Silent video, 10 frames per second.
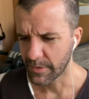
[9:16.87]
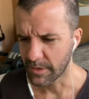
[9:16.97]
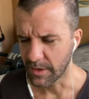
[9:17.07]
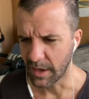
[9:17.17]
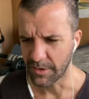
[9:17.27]

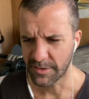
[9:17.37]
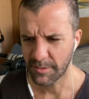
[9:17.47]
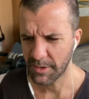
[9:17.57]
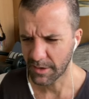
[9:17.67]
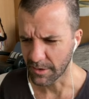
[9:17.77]
Yeah, it just
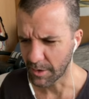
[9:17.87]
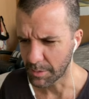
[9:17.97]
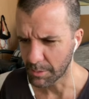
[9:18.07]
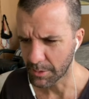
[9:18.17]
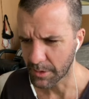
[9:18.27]
seems like a lot of
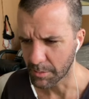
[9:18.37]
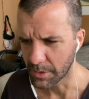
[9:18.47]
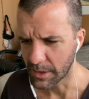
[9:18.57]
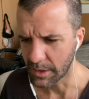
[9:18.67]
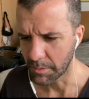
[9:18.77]
people are
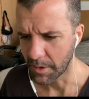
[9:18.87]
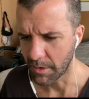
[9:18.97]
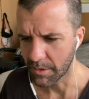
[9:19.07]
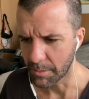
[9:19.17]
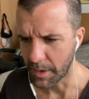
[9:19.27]
complaining
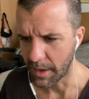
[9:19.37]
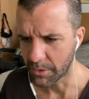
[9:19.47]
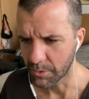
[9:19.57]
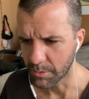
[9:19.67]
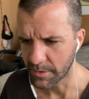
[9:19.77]
about the
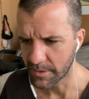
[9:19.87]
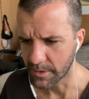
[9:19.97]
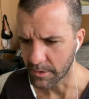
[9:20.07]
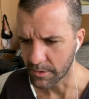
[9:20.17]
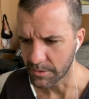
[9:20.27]
bathrooms,
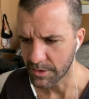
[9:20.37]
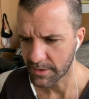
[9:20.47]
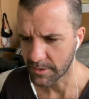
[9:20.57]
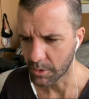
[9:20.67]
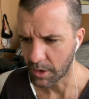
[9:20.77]
so
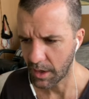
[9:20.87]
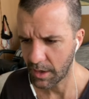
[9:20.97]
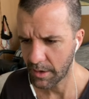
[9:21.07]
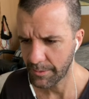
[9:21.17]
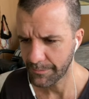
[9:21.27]
just
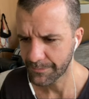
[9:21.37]
okay.